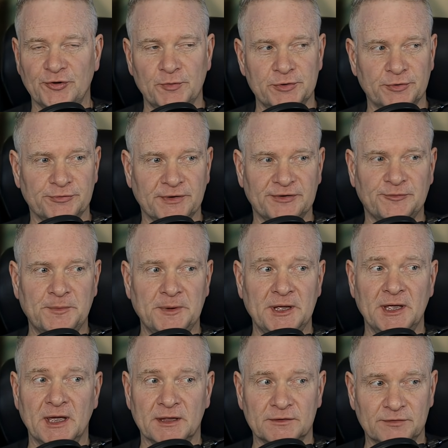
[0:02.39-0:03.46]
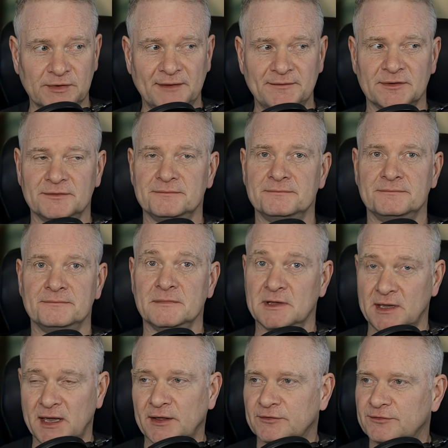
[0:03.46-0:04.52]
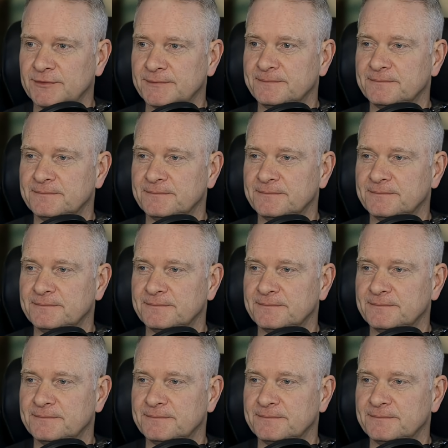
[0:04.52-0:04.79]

Windows XP and 7? Yes.